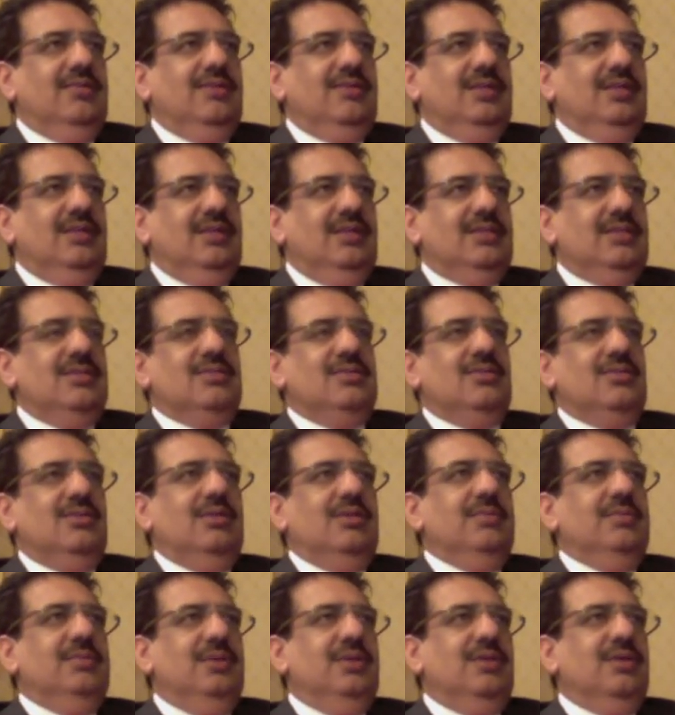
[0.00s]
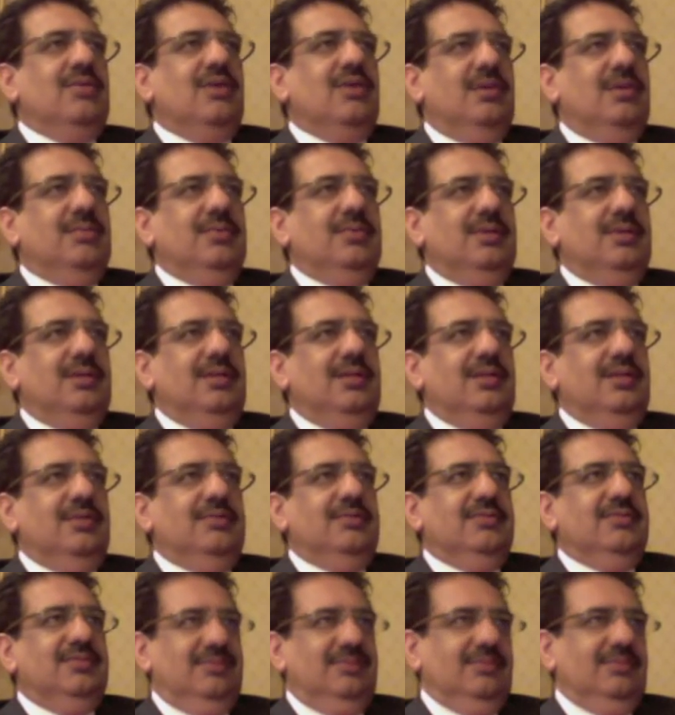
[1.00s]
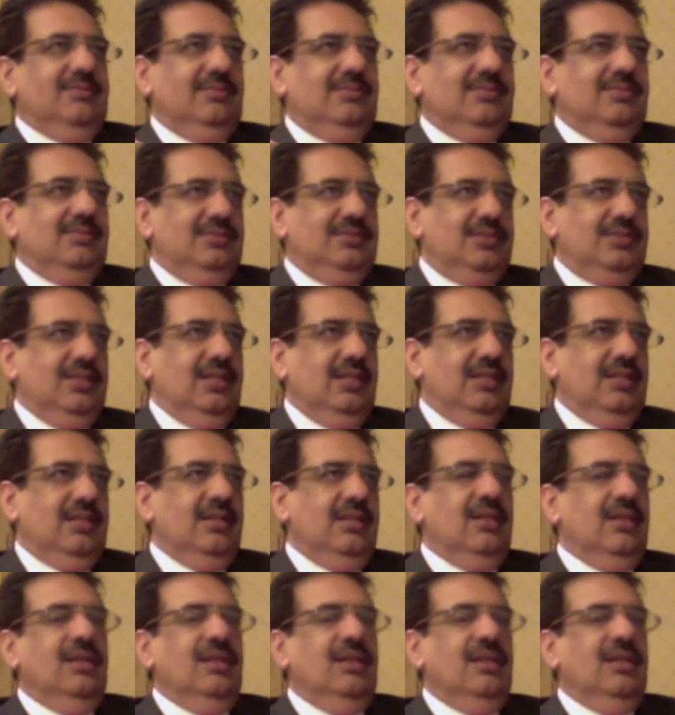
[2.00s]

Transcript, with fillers: that this is going to be your competitive strength?